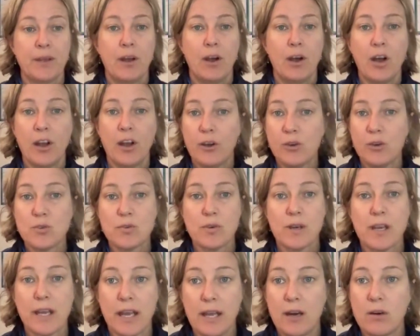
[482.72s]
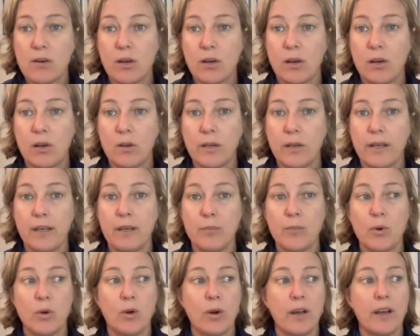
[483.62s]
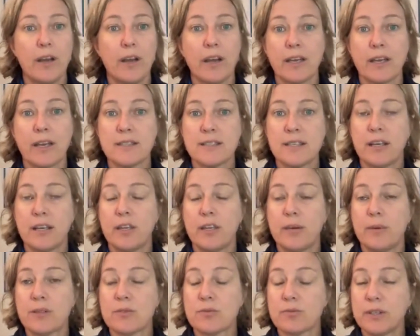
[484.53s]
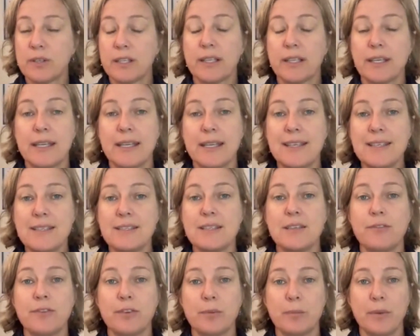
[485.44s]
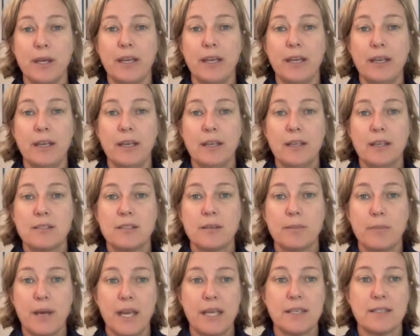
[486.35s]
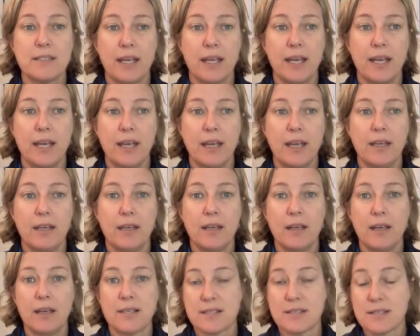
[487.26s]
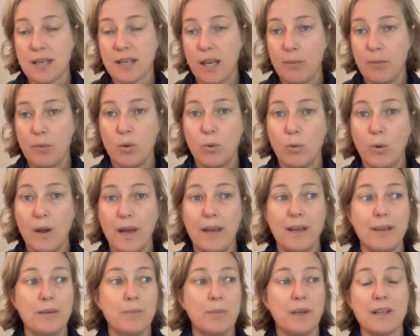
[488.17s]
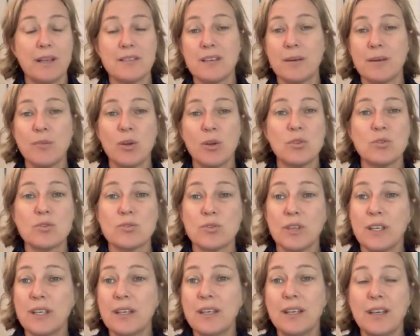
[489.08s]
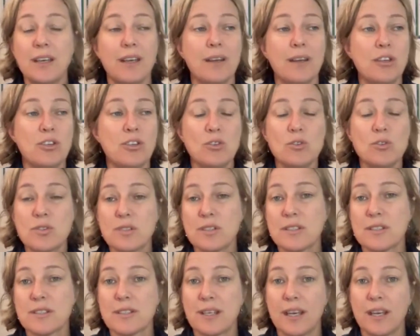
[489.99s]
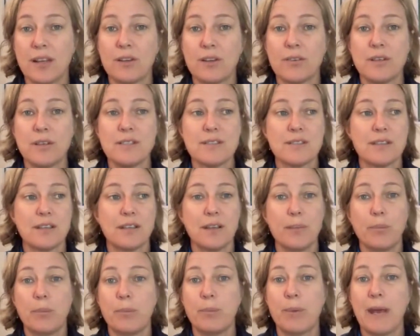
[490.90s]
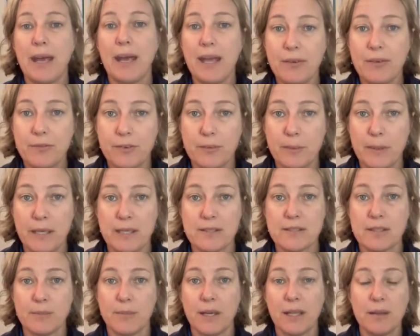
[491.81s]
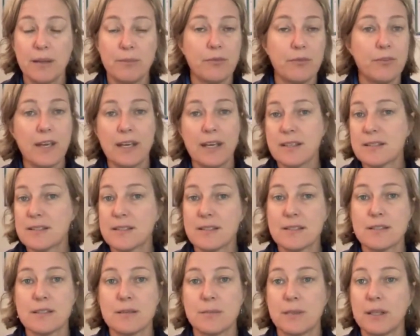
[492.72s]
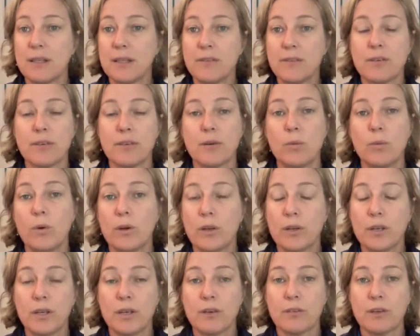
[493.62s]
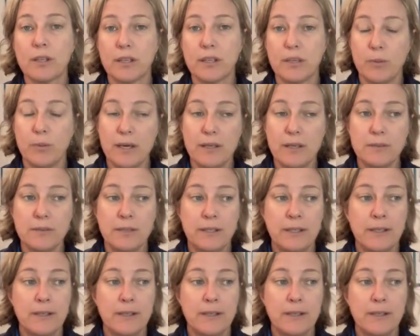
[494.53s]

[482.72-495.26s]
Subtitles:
I don't drink alcohol anymore, and I can tell you it's really easy for me to maintain a stable weight because I'm not drinking useless calories that are bad for me. So my lymphatic system and liver are working really well,